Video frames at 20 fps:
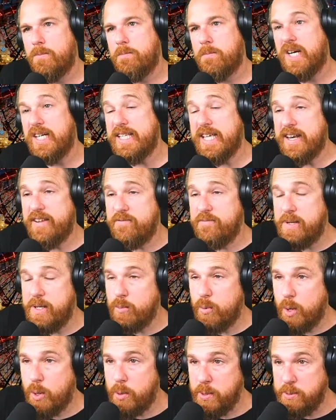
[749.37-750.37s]
Could that have been
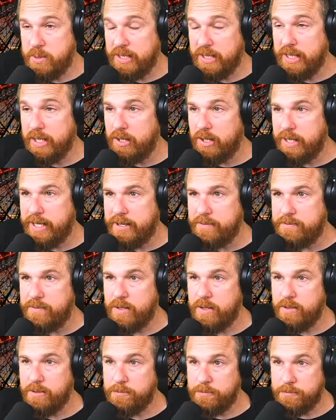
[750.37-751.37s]
where we would literally have
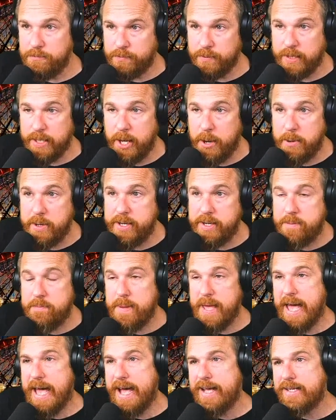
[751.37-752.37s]
floated
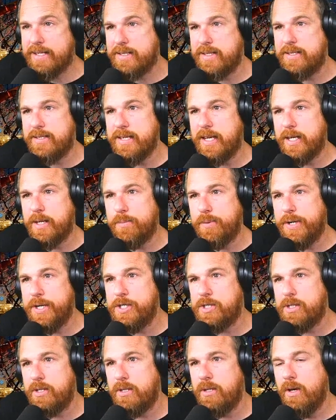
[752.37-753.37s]
past the
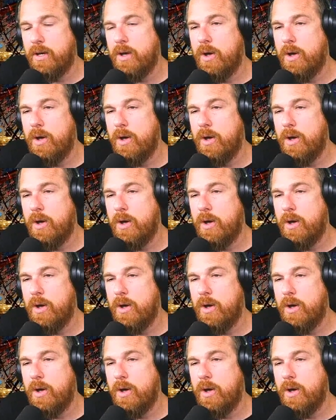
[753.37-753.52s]
celebration?